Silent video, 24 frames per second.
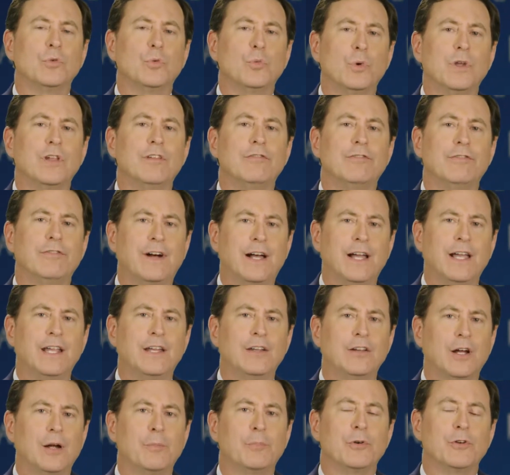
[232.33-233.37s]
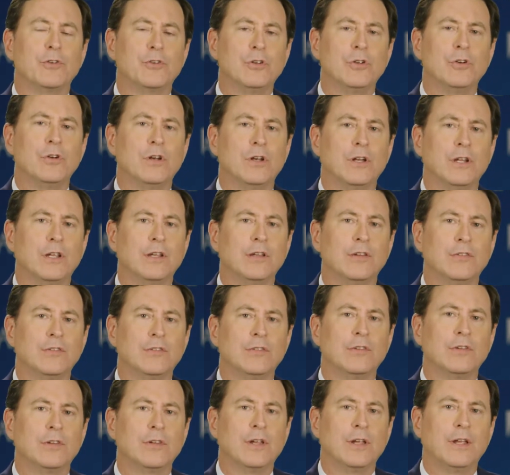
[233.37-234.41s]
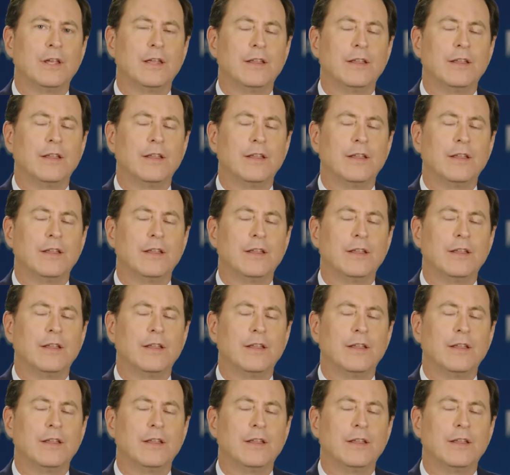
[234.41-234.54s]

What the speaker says: we find opportunities